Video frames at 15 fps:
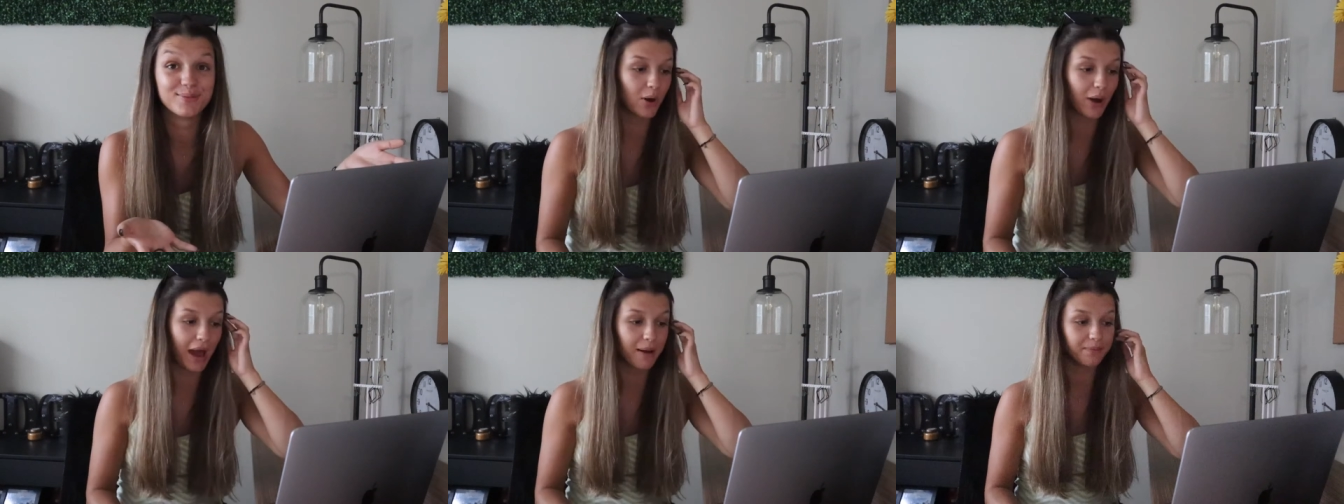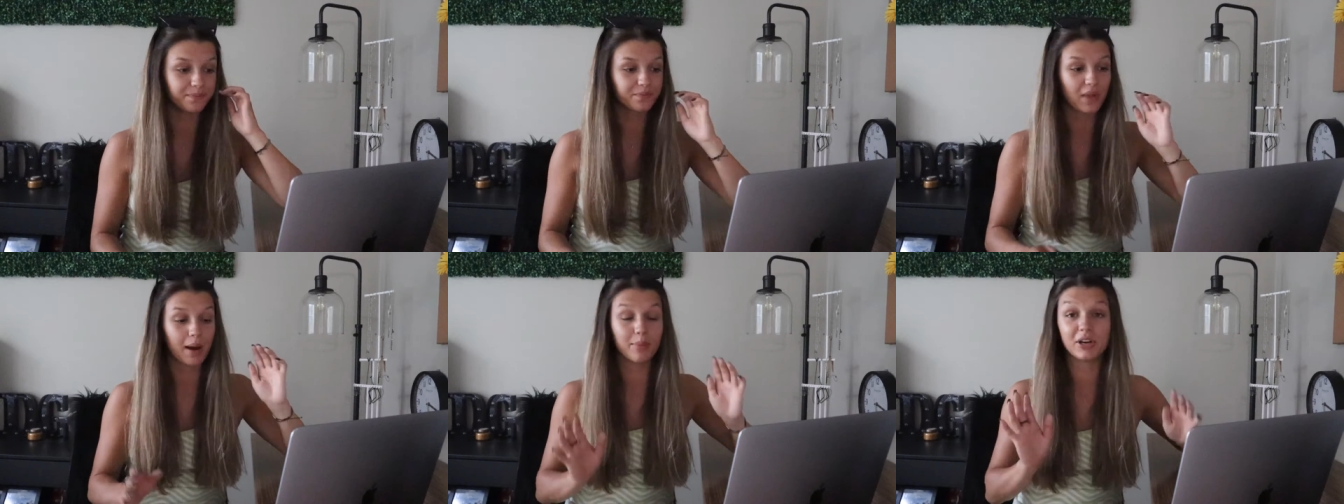Okay,
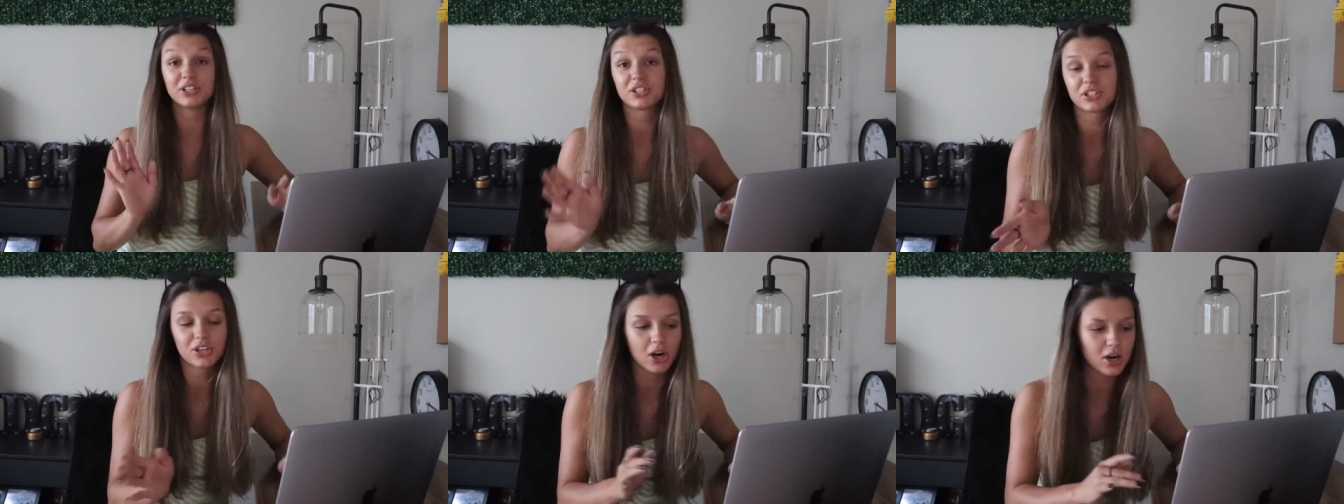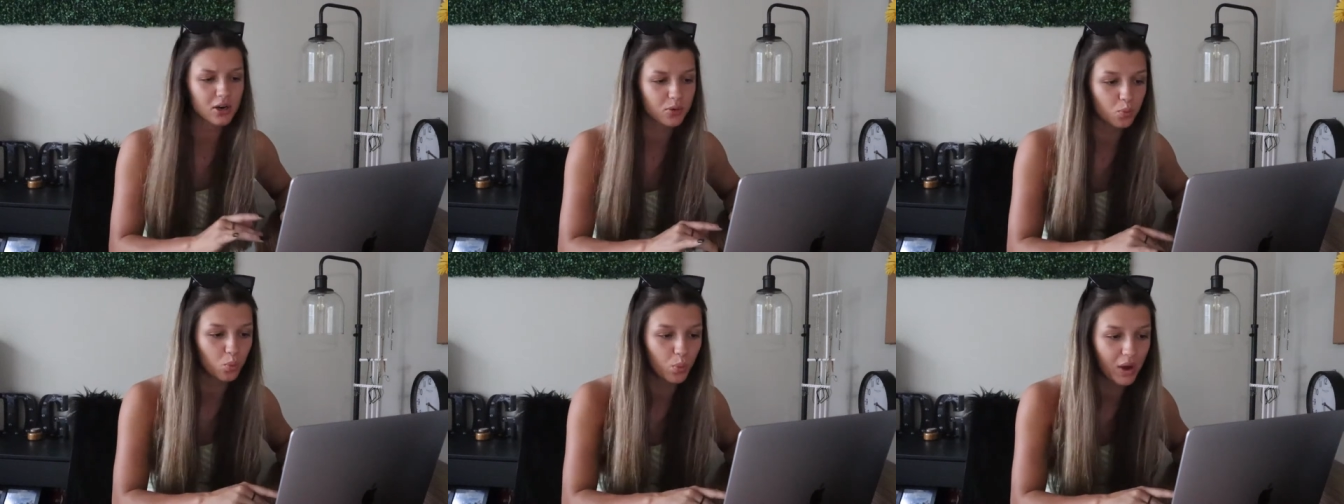I'm gonna
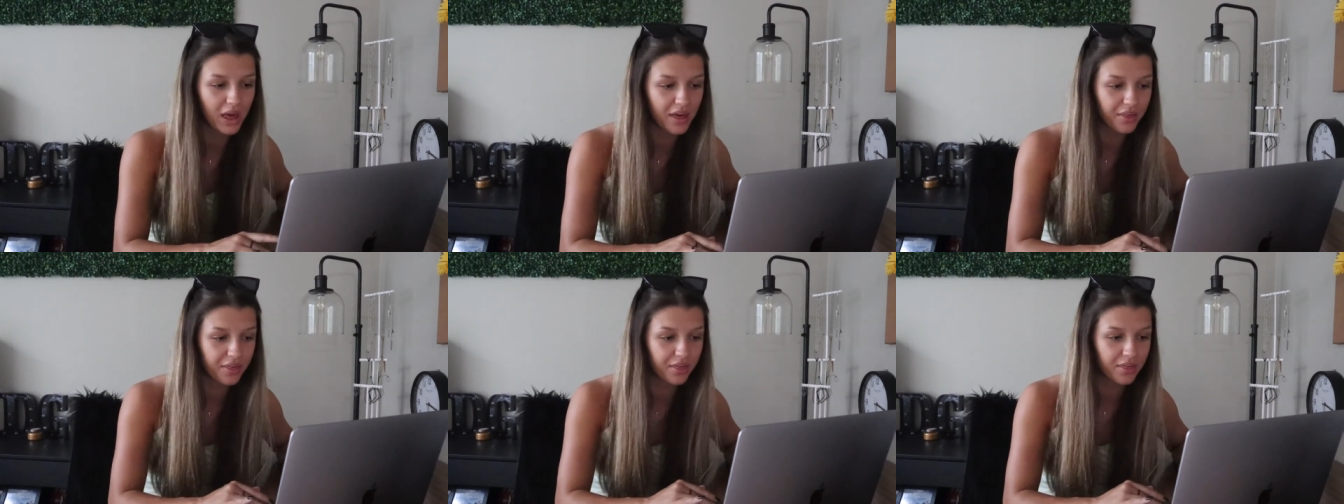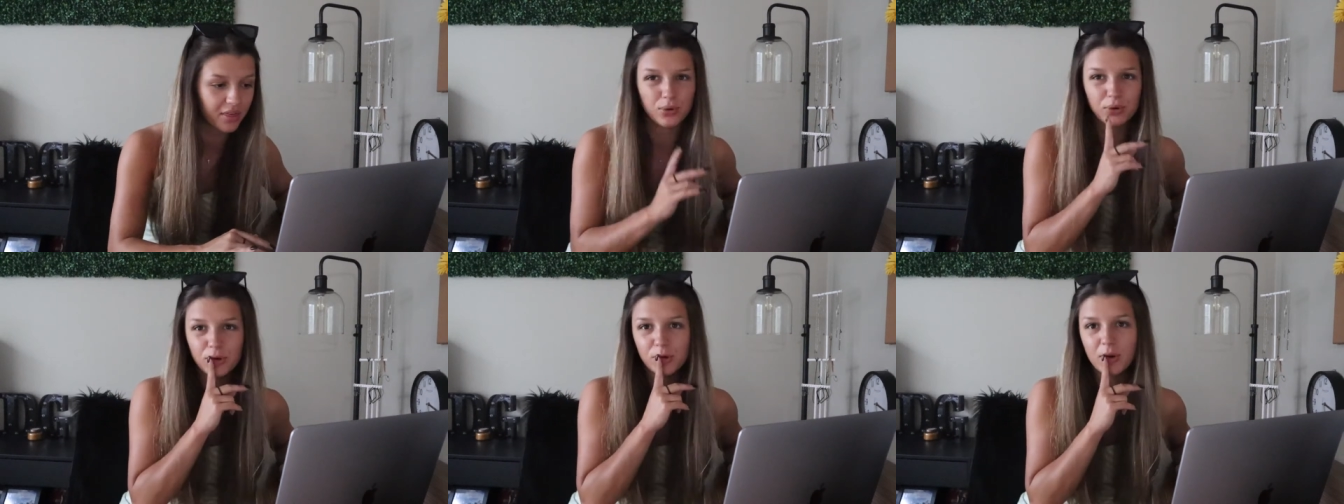start
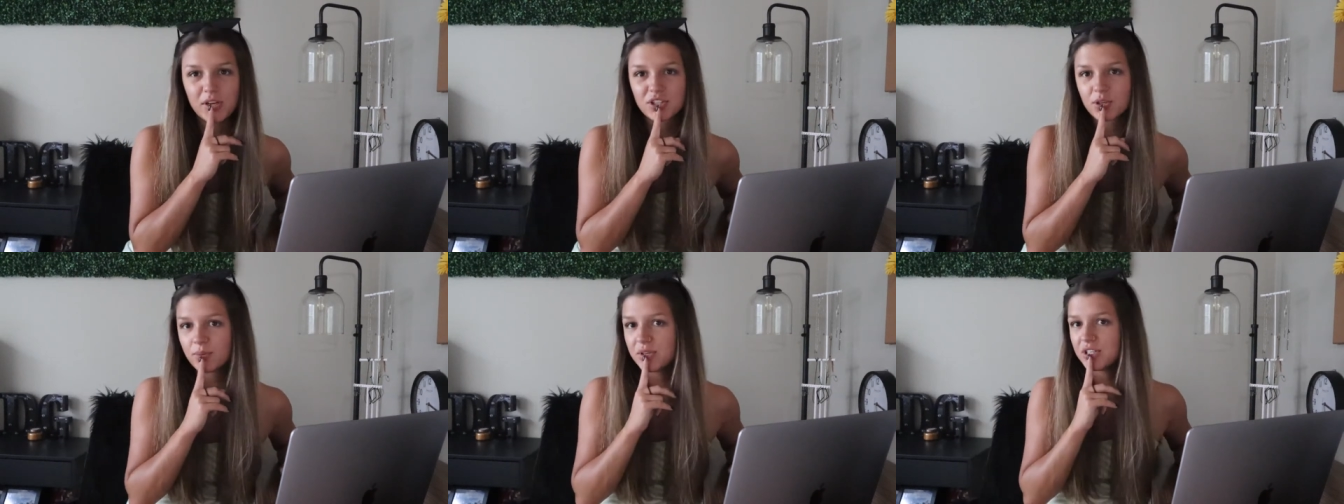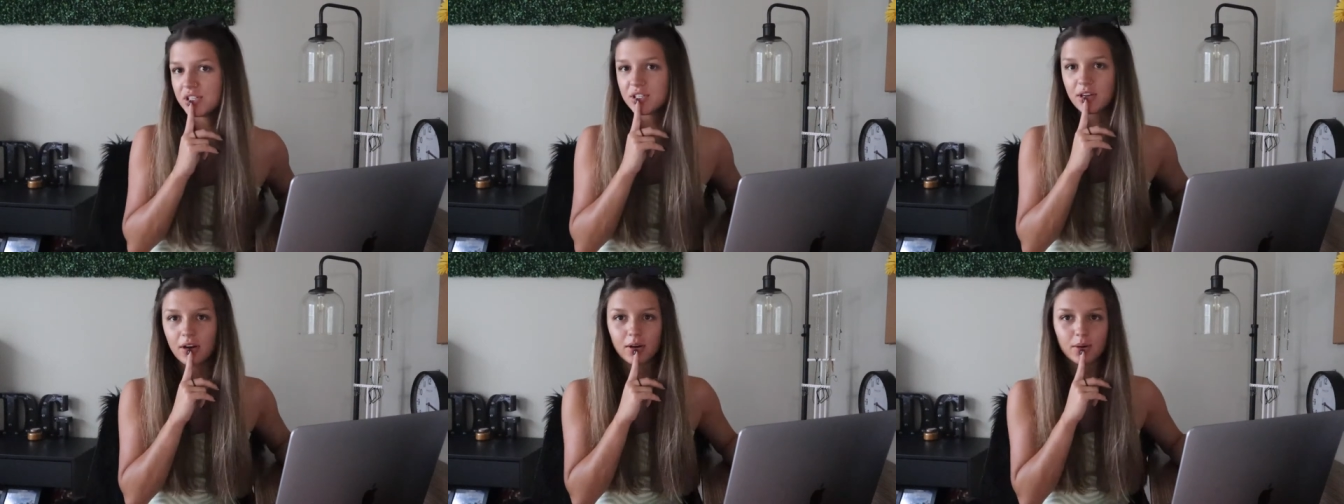with, ooh, what should we
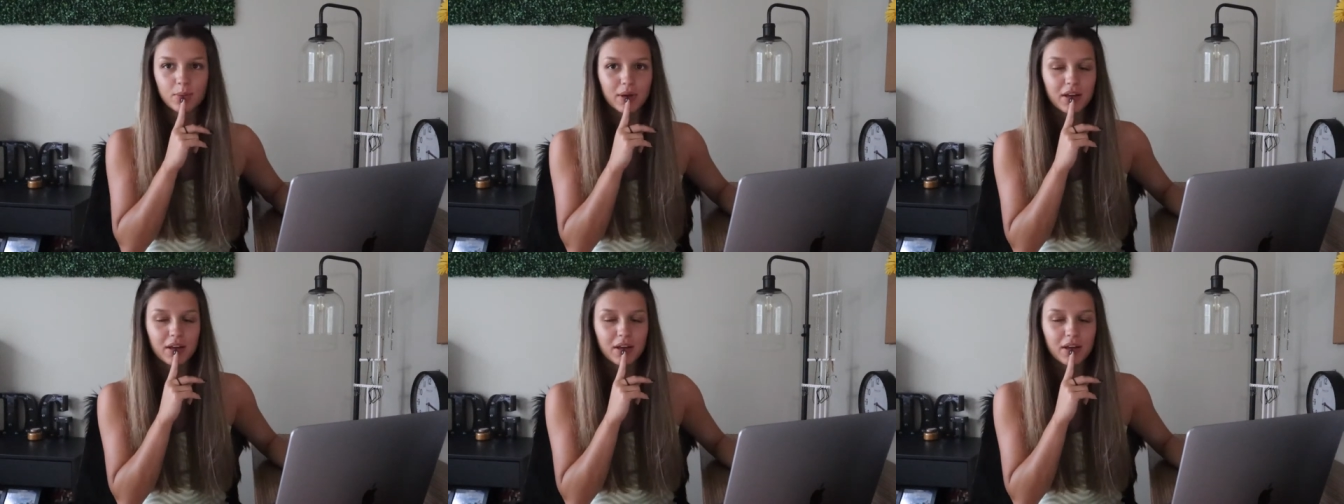start